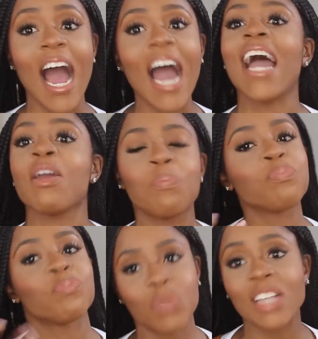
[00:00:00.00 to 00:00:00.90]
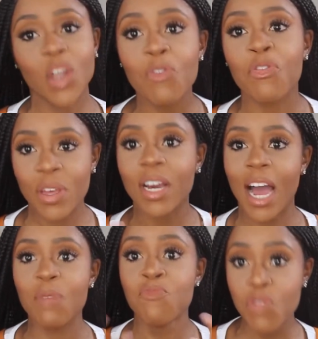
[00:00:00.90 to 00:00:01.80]
I, I don't think
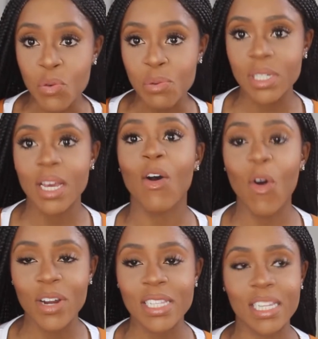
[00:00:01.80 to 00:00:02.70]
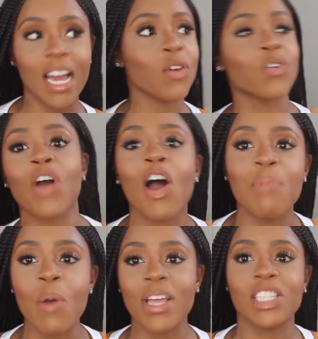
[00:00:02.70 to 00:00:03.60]
I'm rude honestly i don't go out of
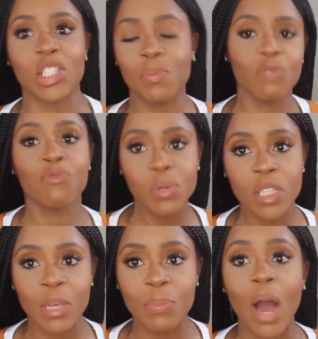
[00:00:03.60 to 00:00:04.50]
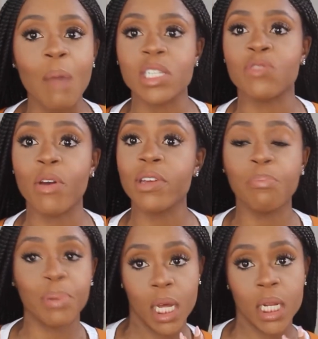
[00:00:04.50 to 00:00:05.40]
my way just to be rude to people i'm just very
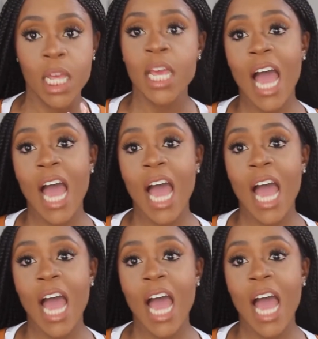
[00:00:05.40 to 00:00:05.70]
blunt